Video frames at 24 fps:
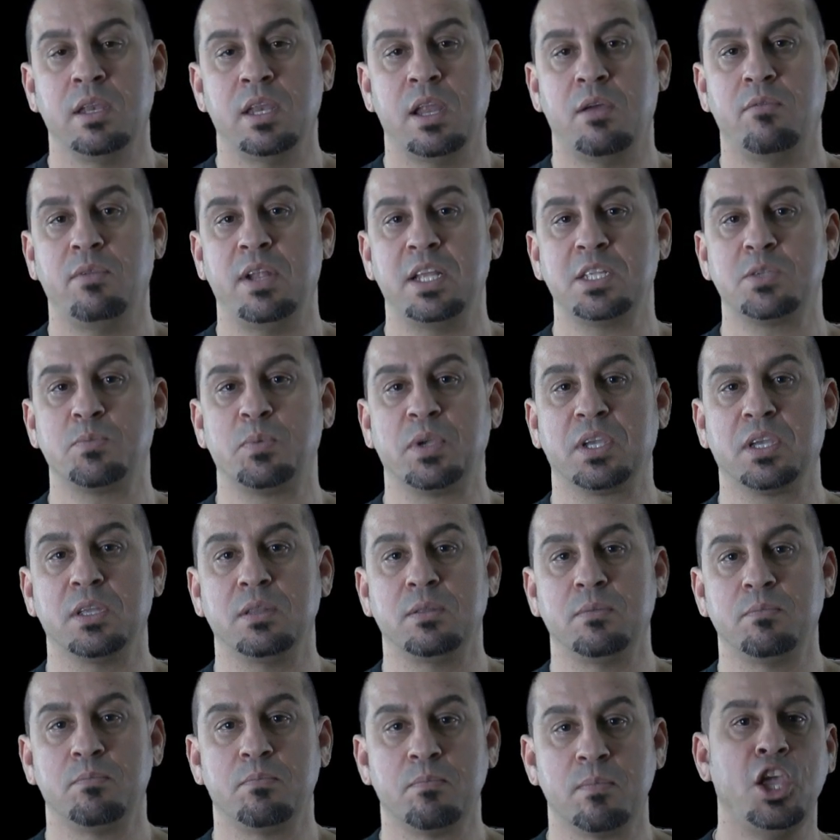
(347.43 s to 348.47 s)
Now let's
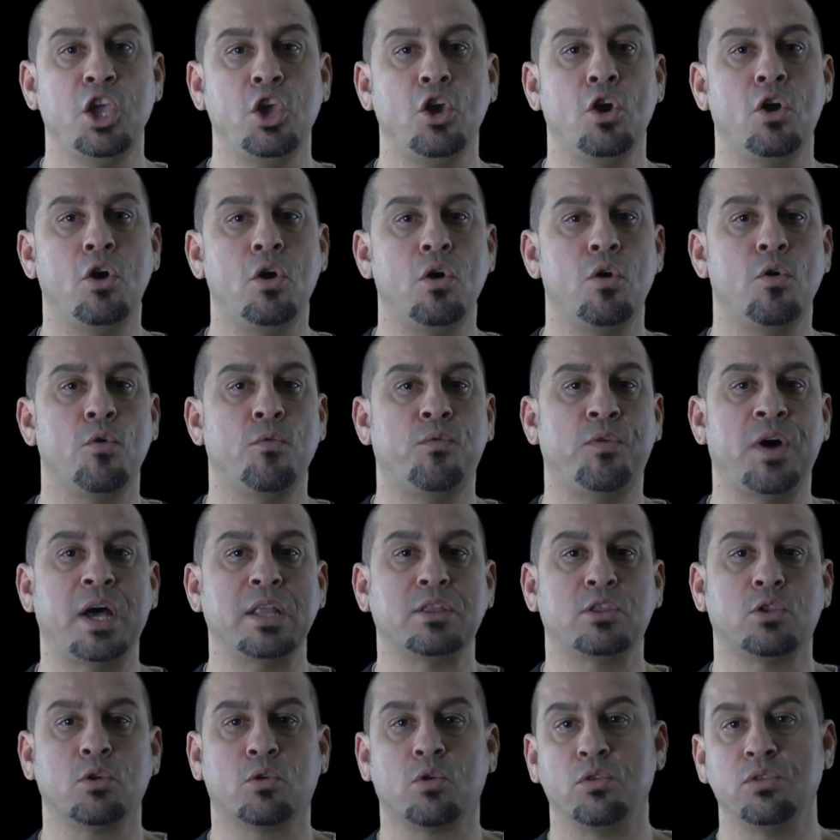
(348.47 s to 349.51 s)
begin. Io ho
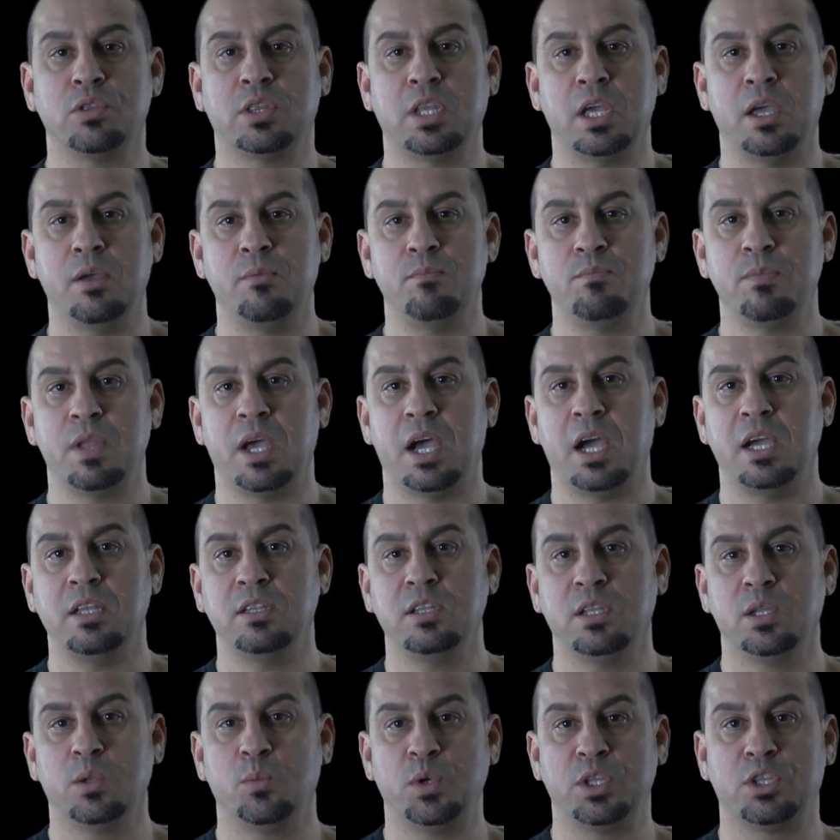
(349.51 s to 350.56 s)
fatto con te, I
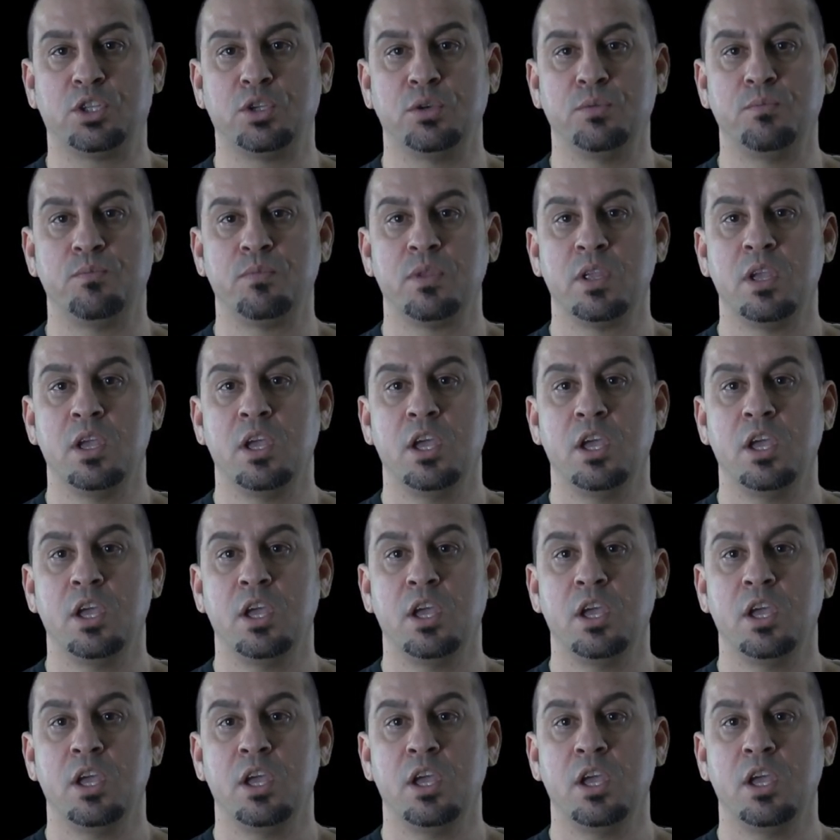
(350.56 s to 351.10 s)
did it with you.